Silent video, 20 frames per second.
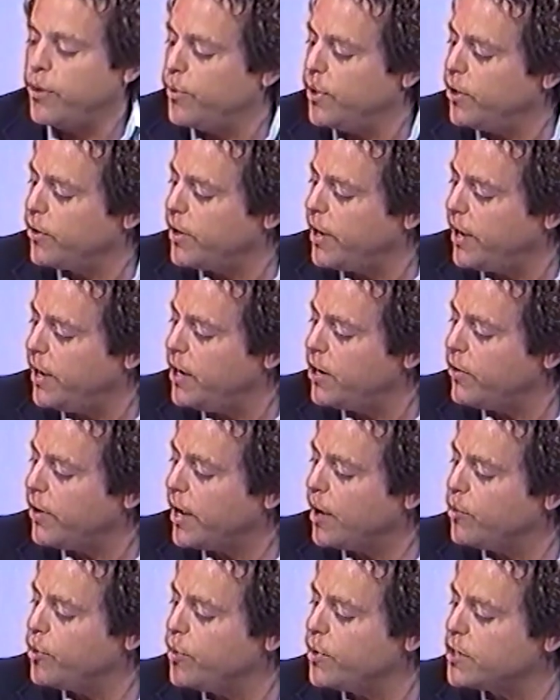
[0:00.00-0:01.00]
well, okay, here
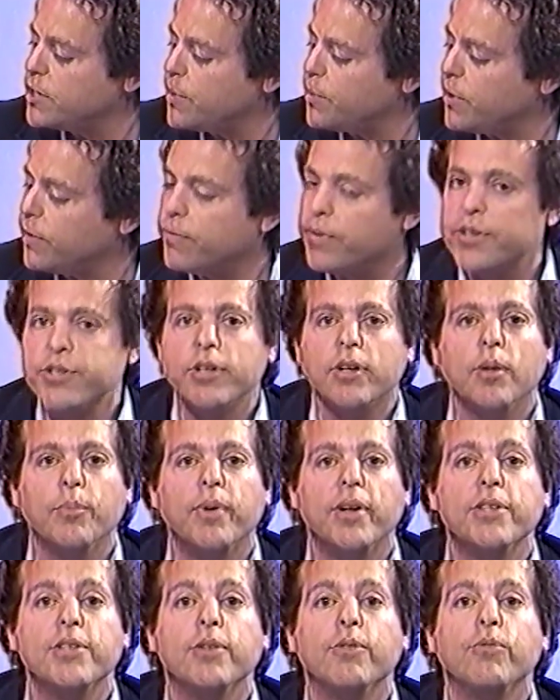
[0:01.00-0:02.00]
I am doing something physical,
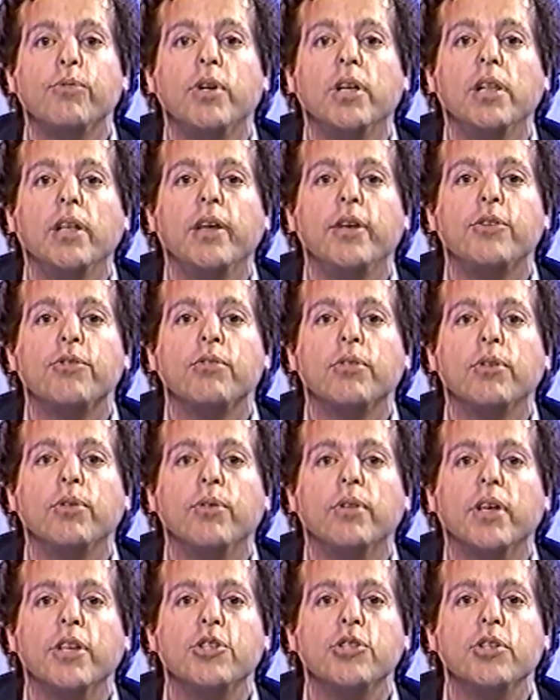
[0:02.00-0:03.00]
but is it really
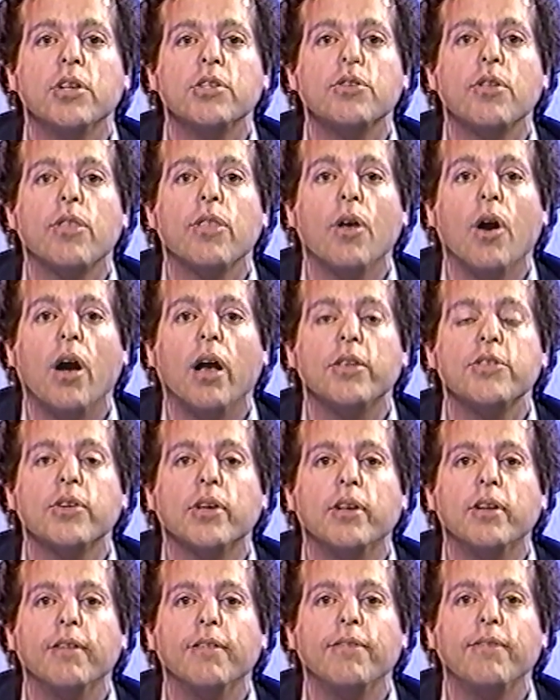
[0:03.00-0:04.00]
true that just thoughts
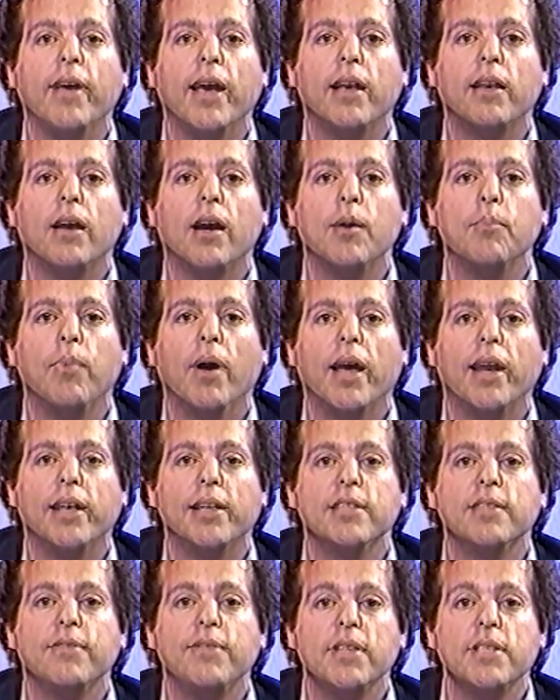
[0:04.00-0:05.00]
can affect our
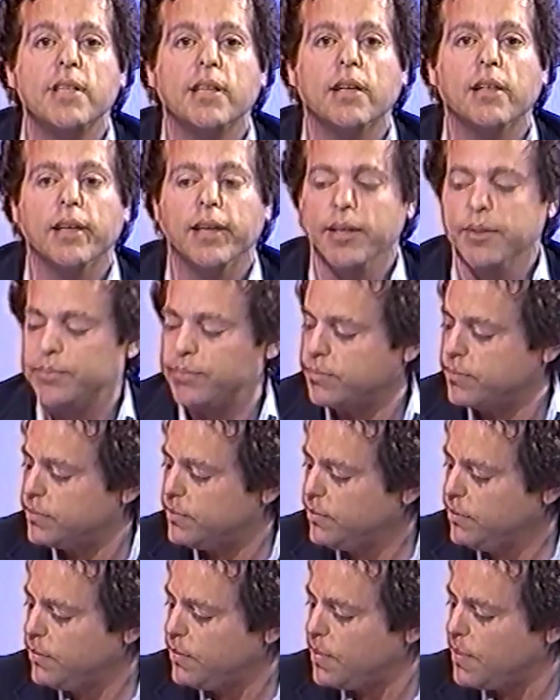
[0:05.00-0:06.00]
bodies physically?
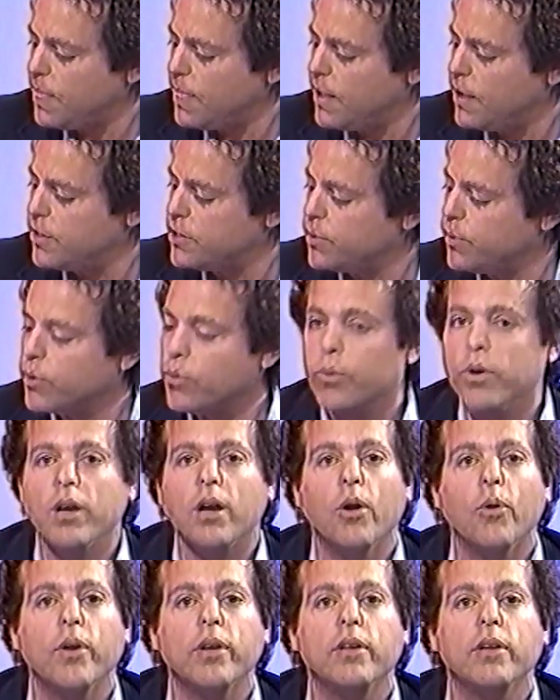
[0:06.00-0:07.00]
And so what we're
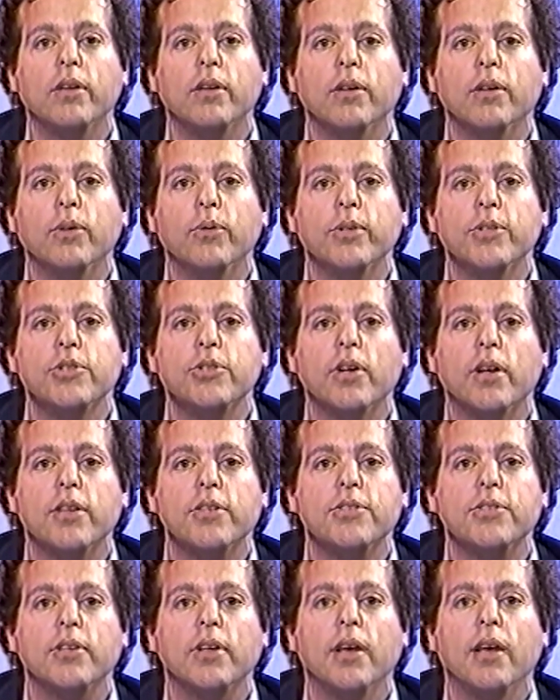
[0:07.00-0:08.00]
going to do is
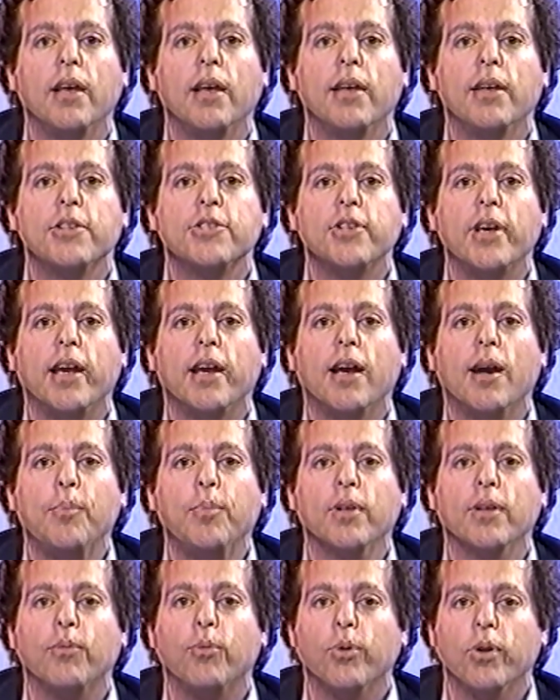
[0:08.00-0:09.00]
just say a
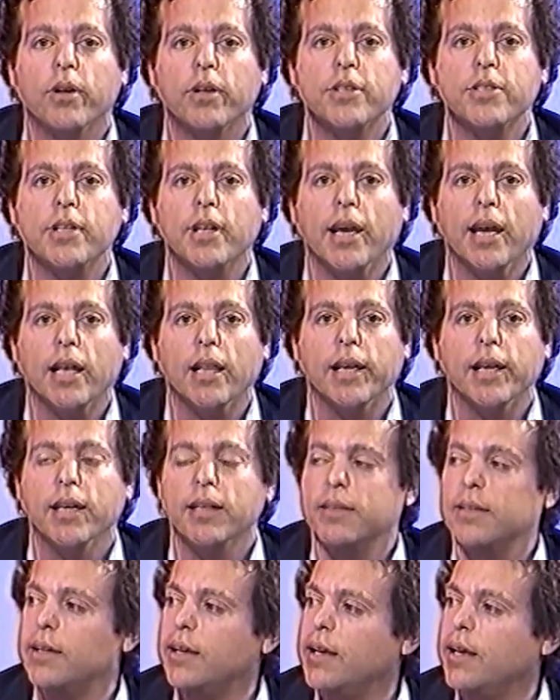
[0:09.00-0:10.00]
couple of words to Elliot
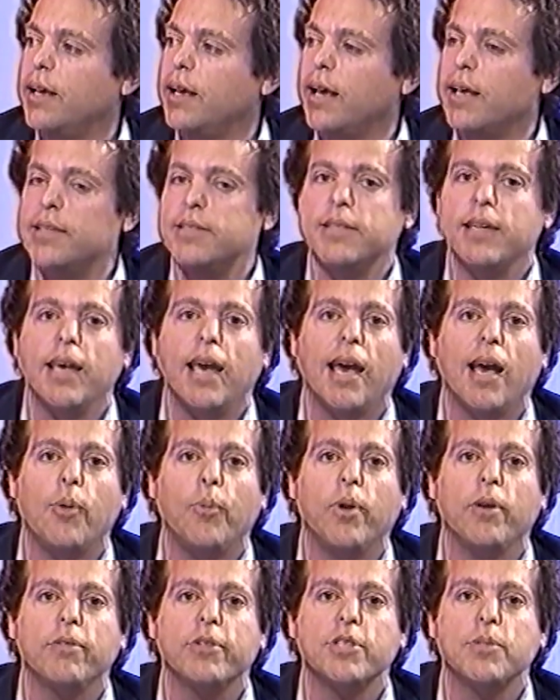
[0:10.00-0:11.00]
and see
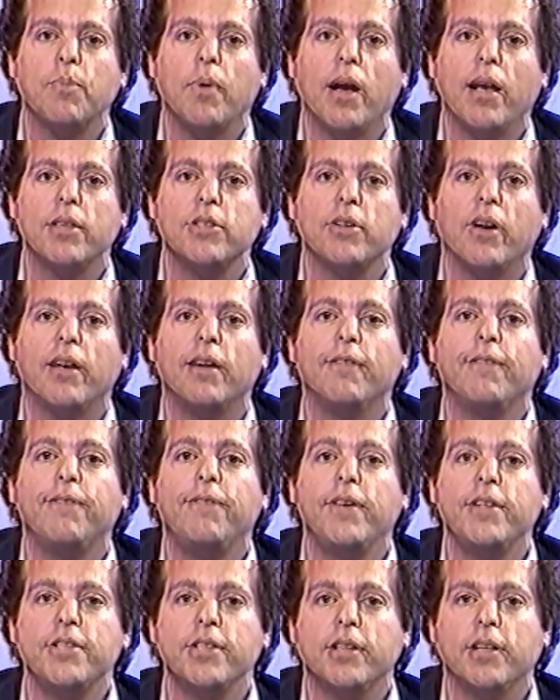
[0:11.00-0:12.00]
how he responds on a
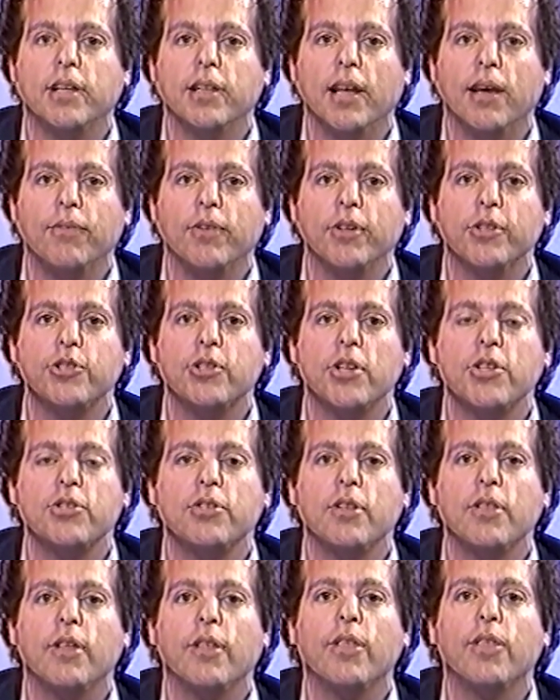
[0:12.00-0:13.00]
physical level just
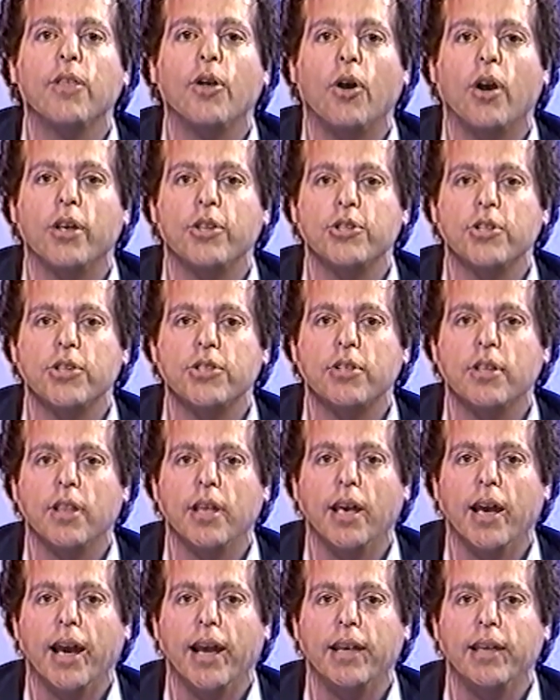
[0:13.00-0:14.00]
to the thought, just to
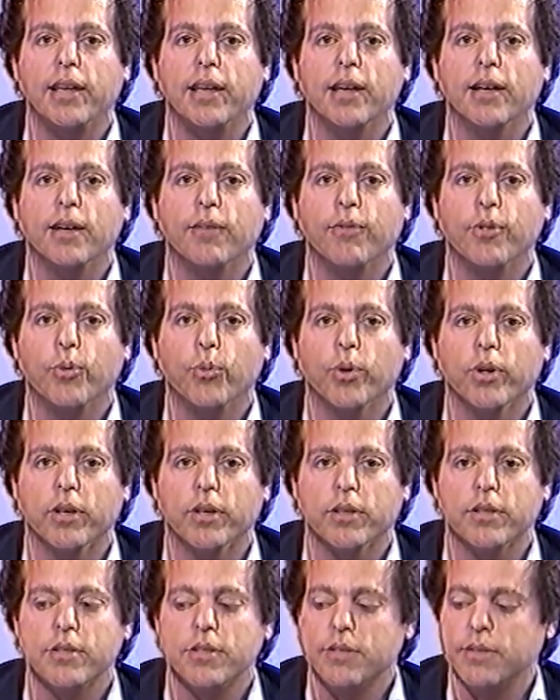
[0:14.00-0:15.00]
the idea of the
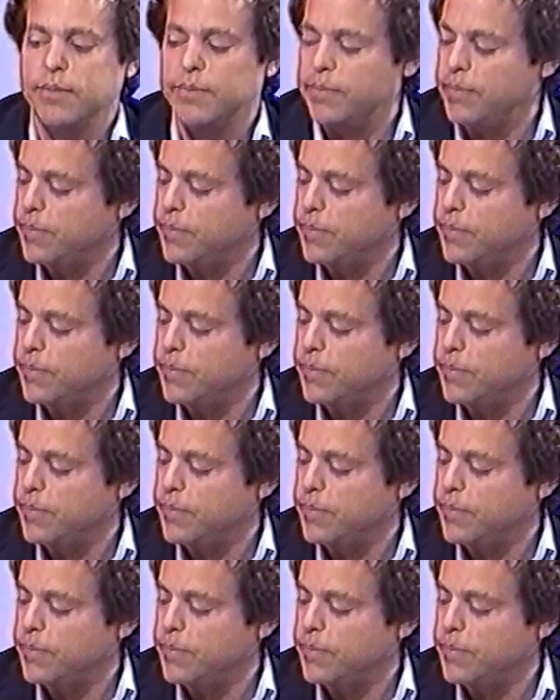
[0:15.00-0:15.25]
words.